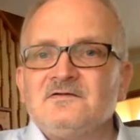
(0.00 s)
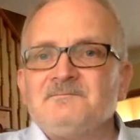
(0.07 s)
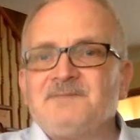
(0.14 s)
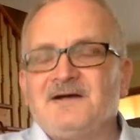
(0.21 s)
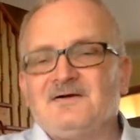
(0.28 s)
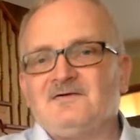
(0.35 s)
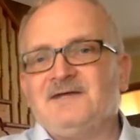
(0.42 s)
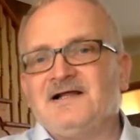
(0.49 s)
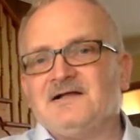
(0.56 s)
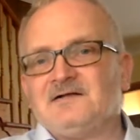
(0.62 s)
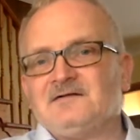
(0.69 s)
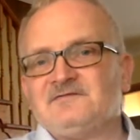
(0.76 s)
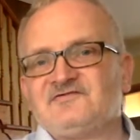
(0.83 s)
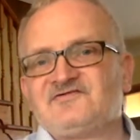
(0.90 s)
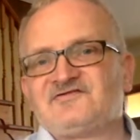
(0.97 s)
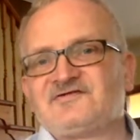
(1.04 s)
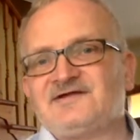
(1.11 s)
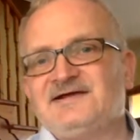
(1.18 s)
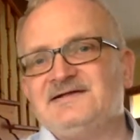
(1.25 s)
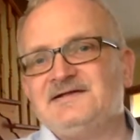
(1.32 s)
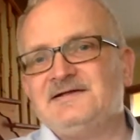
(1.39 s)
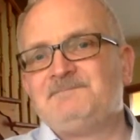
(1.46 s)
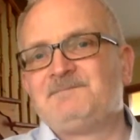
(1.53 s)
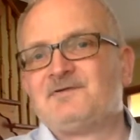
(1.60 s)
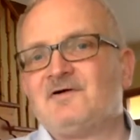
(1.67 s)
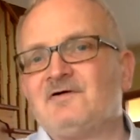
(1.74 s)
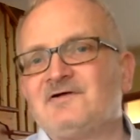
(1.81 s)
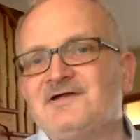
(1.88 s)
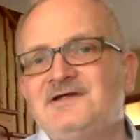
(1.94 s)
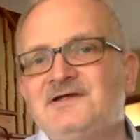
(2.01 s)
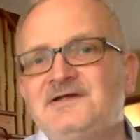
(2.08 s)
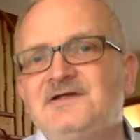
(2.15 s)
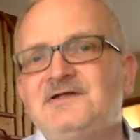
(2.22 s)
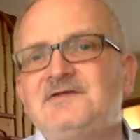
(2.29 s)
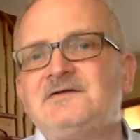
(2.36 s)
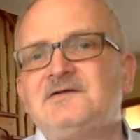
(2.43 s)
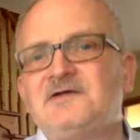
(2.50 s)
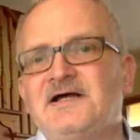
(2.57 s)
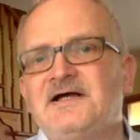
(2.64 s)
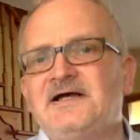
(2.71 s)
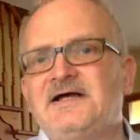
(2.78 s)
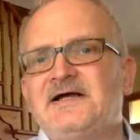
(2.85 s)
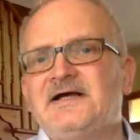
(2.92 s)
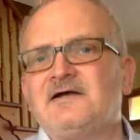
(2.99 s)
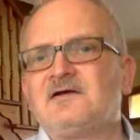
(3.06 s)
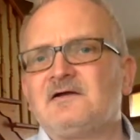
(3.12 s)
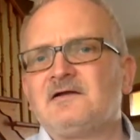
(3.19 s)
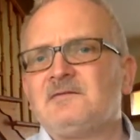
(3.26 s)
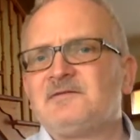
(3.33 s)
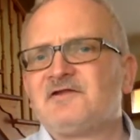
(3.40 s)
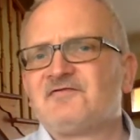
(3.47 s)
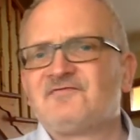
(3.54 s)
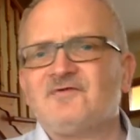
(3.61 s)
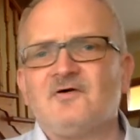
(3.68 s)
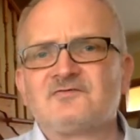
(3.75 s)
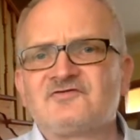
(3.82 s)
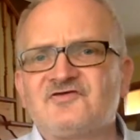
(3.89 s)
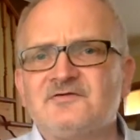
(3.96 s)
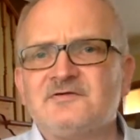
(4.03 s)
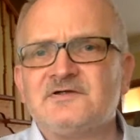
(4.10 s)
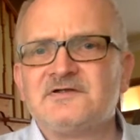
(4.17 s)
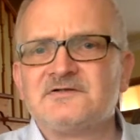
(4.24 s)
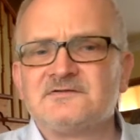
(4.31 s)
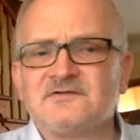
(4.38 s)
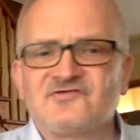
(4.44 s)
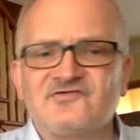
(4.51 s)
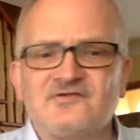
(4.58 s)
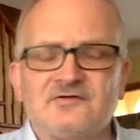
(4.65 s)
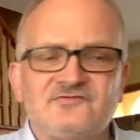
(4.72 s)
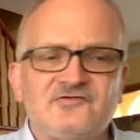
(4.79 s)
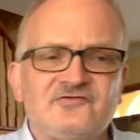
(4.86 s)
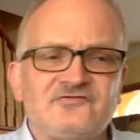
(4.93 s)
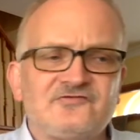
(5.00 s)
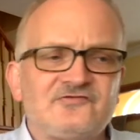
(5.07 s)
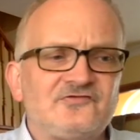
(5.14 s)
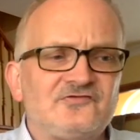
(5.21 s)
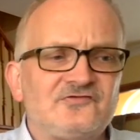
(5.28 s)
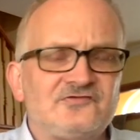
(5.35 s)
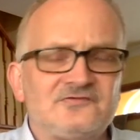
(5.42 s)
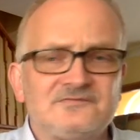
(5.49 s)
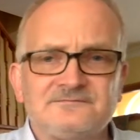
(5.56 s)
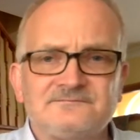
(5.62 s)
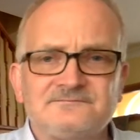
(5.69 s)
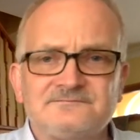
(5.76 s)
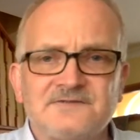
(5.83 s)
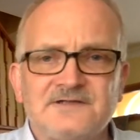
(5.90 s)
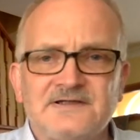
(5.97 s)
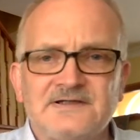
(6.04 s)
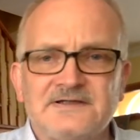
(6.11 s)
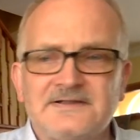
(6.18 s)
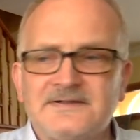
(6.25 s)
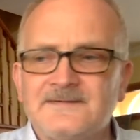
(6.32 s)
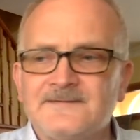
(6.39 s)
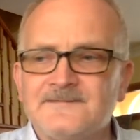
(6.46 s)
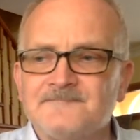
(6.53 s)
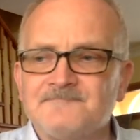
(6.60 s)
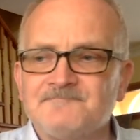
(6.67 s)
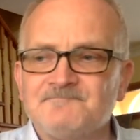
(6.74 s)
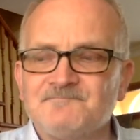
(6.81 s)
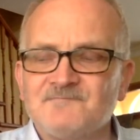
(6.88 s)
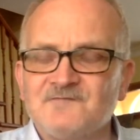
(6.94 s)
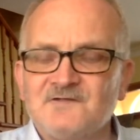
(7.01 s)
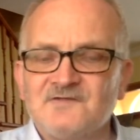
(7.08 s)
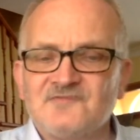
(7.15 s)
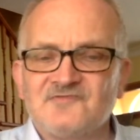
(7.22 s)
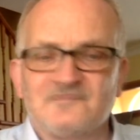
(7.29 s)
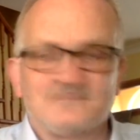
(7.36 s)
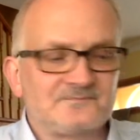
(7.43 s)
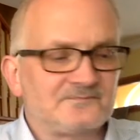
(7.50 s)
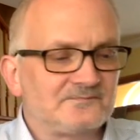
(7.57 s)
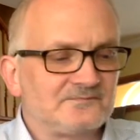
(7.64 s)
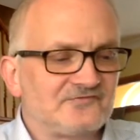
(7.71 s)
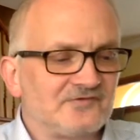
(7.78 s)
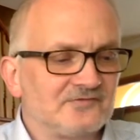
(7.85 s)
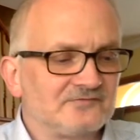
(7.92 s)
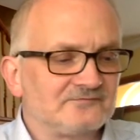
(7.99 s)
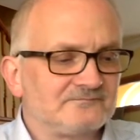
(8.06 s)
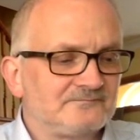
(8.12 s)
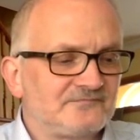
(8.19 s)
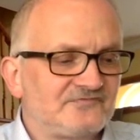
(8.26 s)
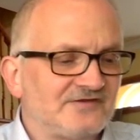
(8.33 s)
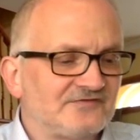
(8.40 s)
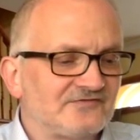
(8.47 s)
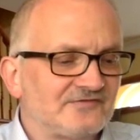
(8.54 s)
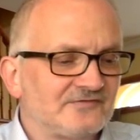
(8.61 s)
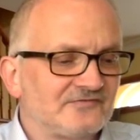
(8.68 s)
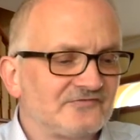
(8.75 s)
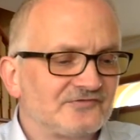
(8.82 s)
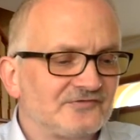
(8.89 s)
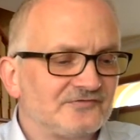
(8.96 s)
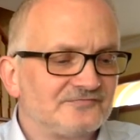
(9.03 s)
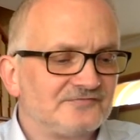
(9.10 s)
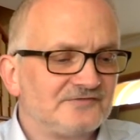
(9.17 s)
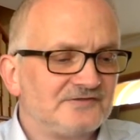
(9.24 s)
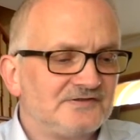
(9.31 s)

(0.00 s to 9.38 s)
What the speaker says: power metal, slightly proggy, got a little bit of thought to it. It's not just it's not senseless stuff.